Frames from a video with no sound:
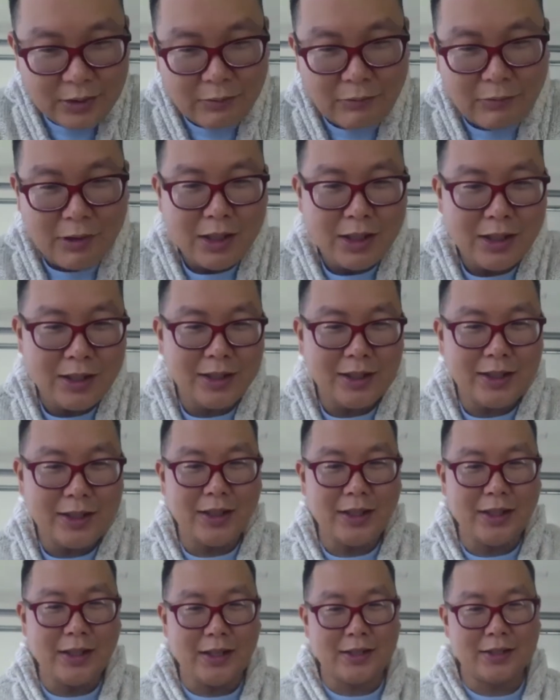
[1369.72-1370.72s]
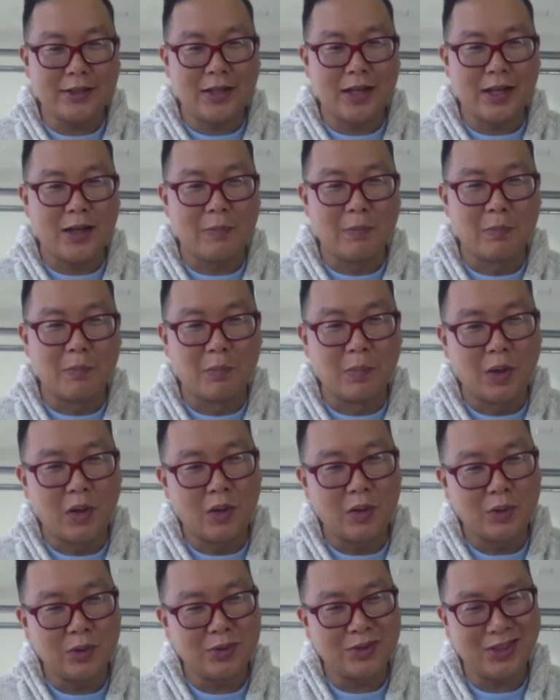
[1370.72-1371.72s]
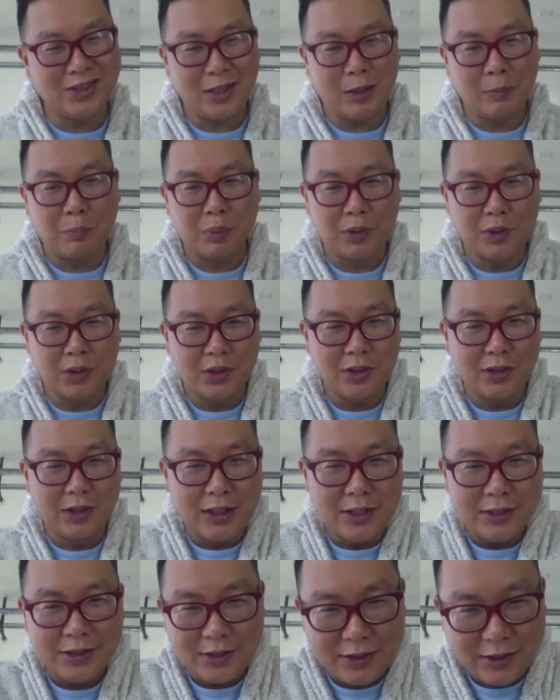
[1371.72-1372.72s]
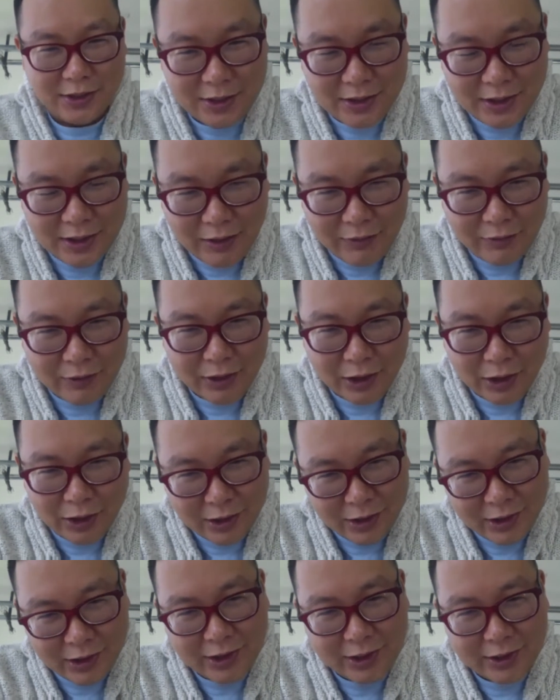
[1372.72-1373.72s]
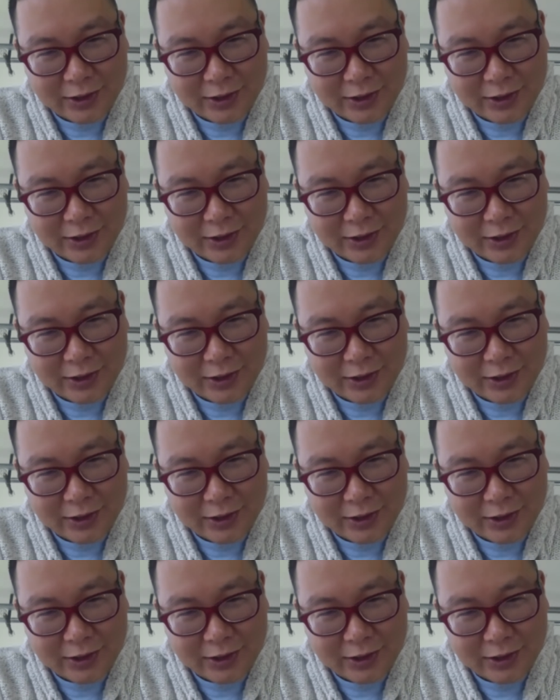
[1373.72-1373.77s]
what is the most important lesson you have learned